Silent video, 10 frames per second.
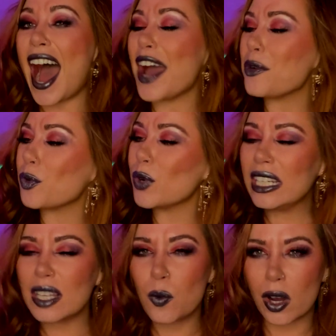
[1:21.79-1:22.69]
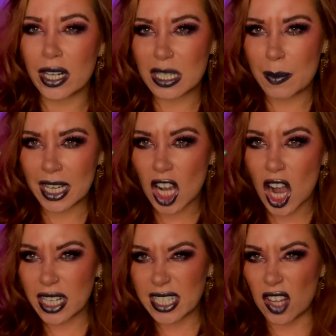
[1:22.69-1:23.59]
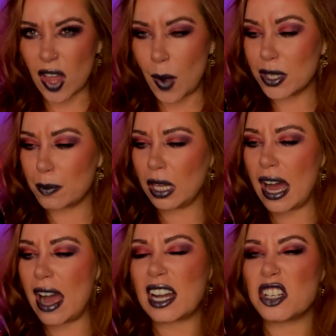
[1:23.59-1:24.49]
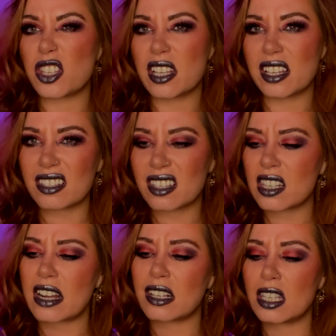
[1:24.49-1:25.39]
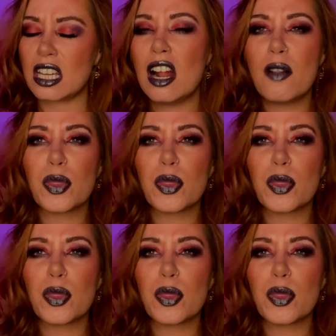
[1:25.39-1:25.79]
I really wanted to make a cocktail that was black. I just think it's sexy.